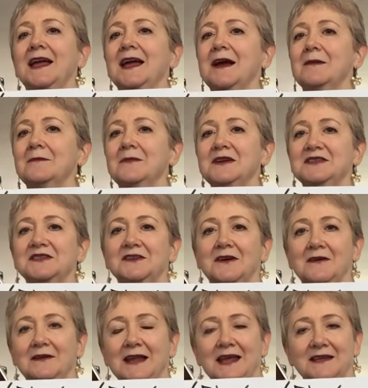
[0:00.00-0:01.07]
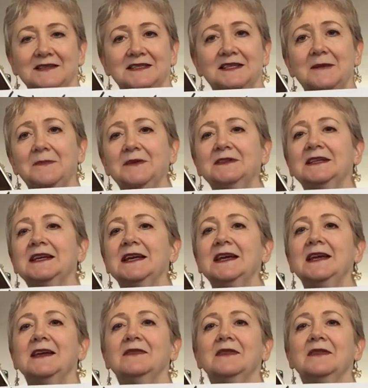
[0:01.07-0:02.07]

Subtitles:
and we start hands separately